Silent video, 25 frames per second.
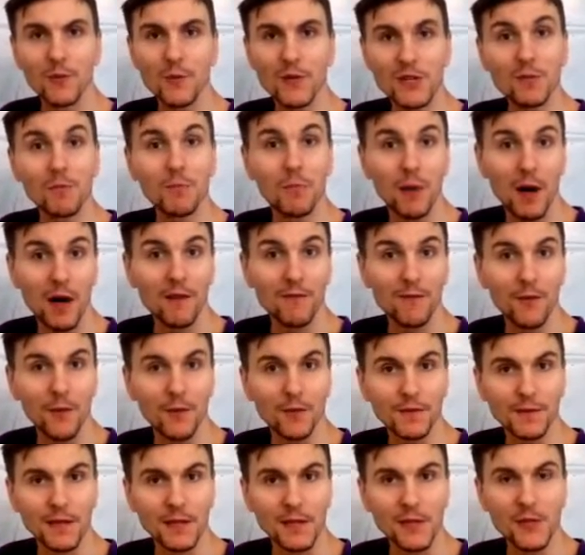Oui, je parle
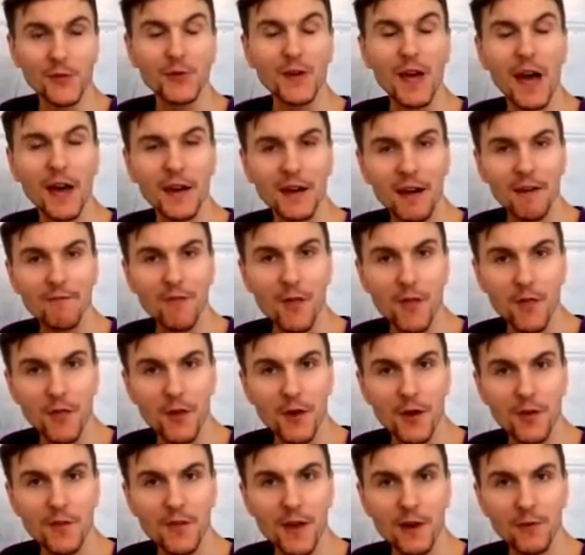français. You can have the
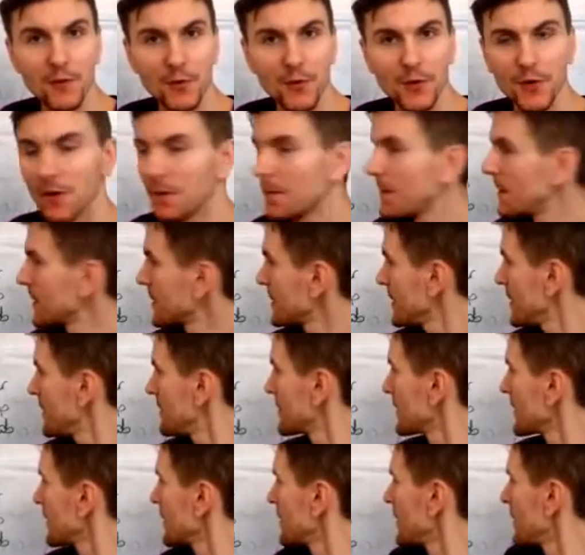verb there or not. Okay.
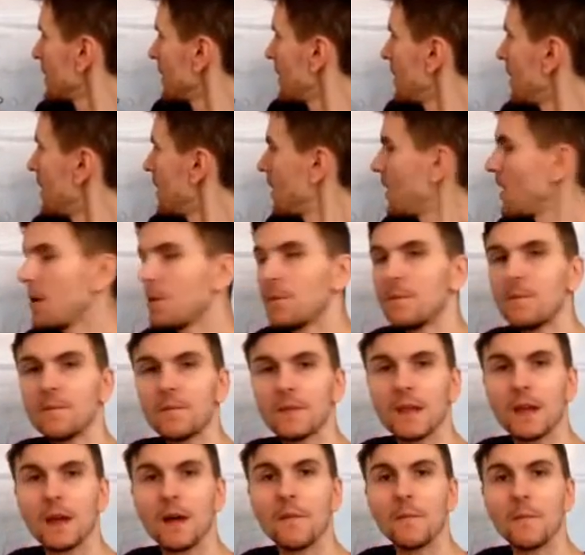
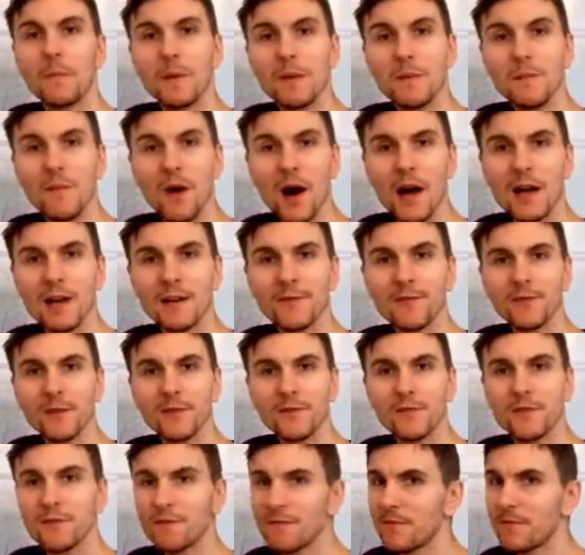Be mindful
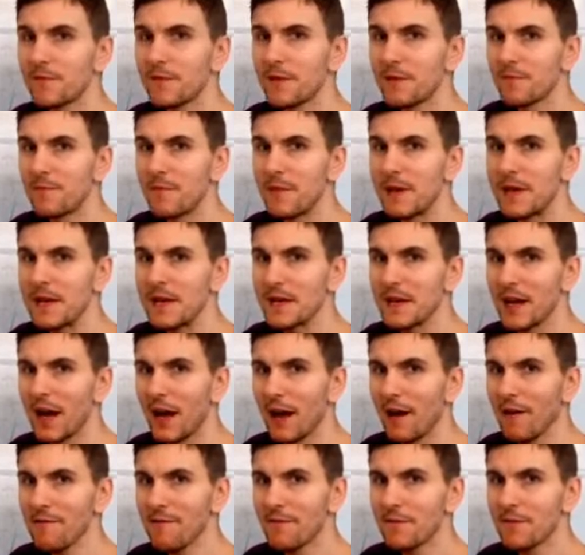of the be and
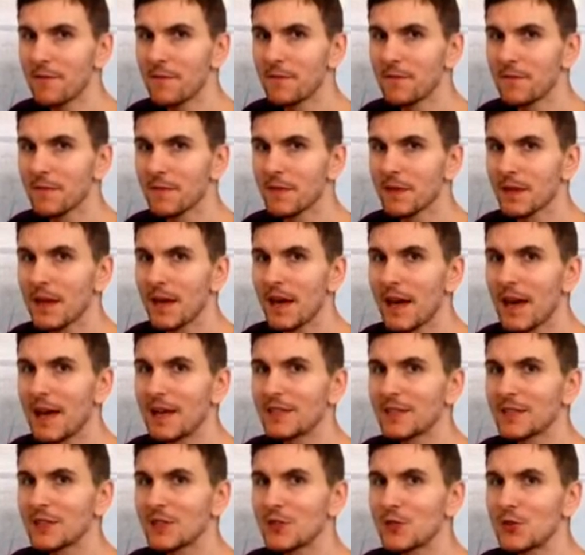have.
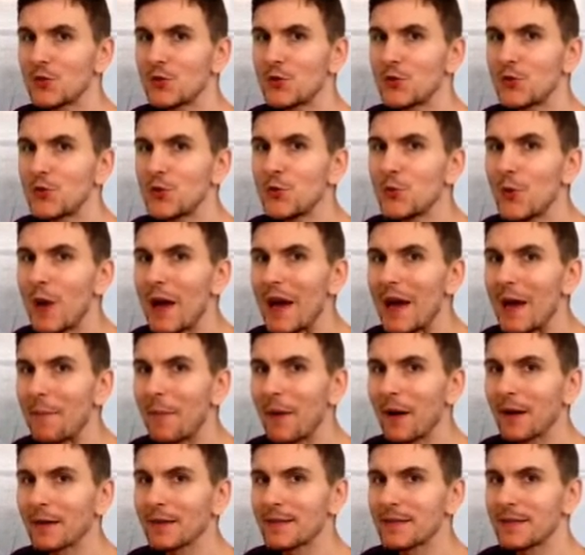Est-ce que tu es
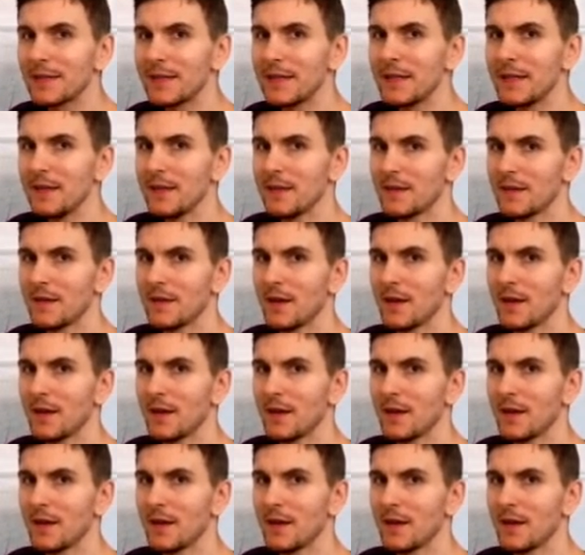parti?